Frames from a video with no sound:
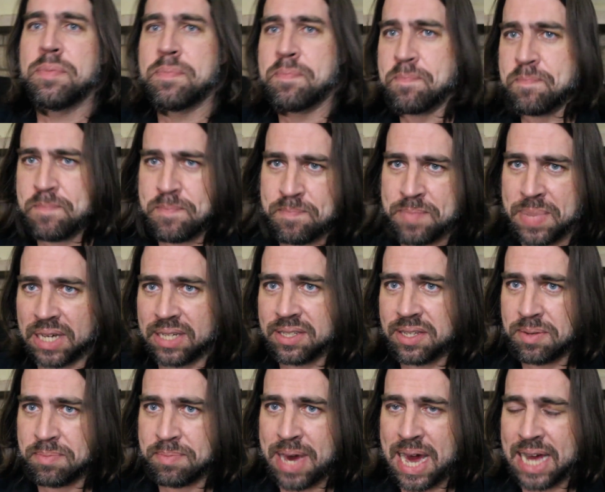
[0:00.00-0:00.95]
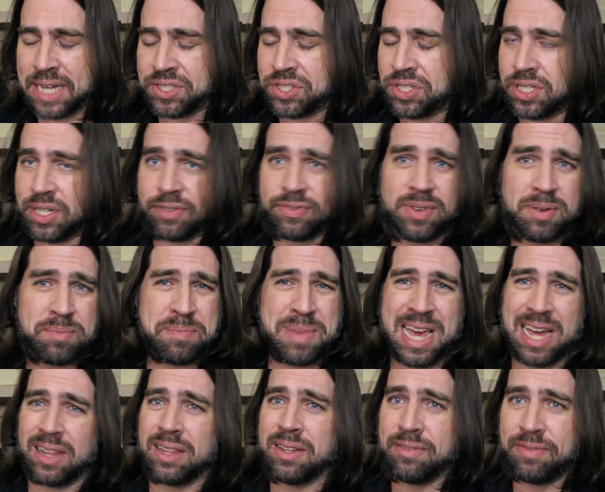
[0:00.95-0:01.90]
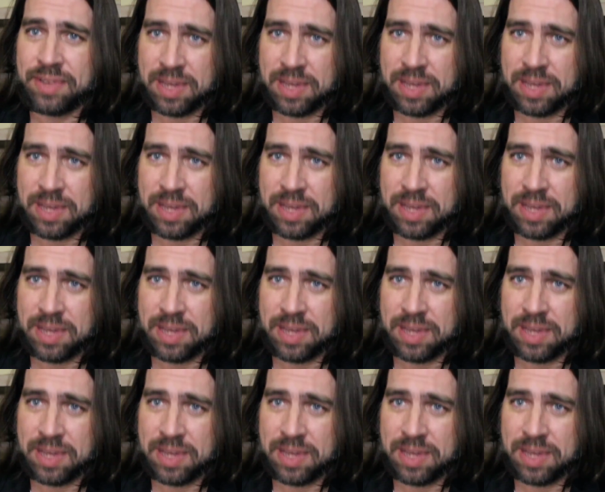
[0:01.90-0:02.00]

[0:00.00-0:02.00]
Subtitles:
mix and match different male and